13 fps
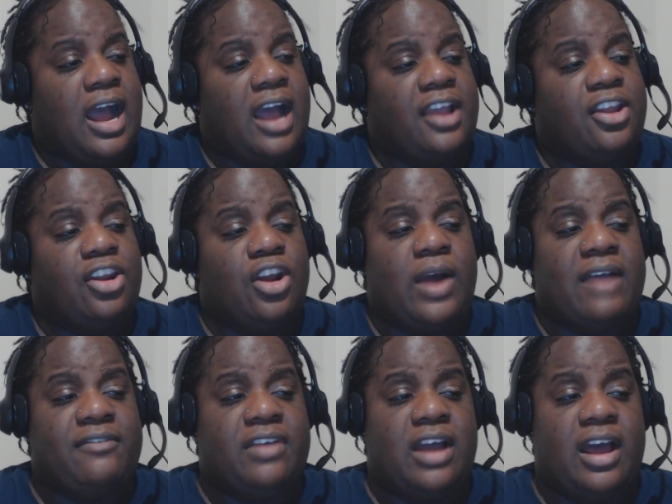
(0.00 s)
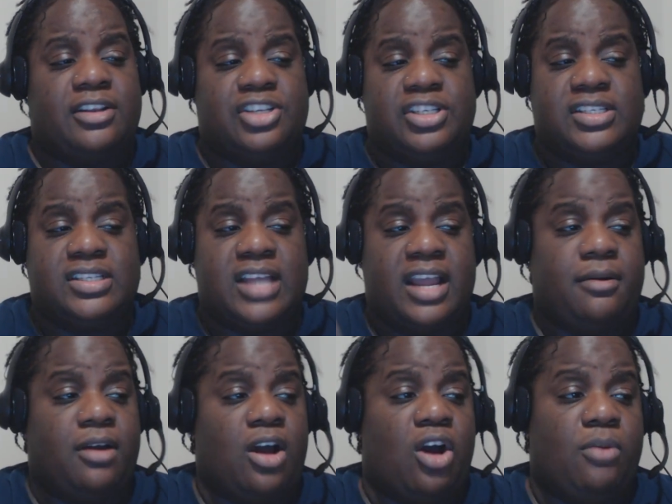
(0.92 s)
I've got, just like
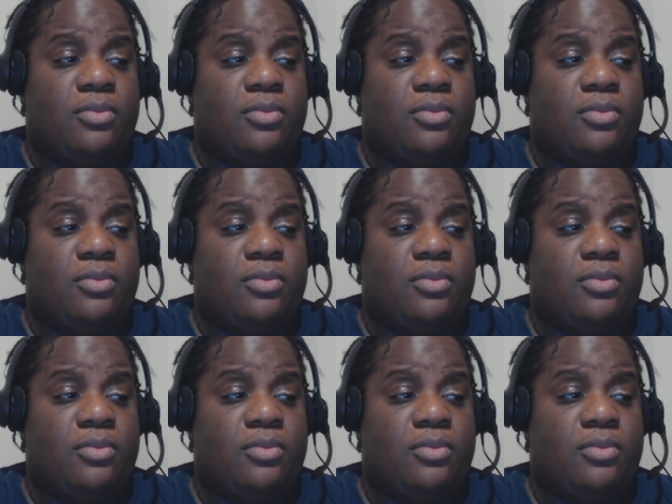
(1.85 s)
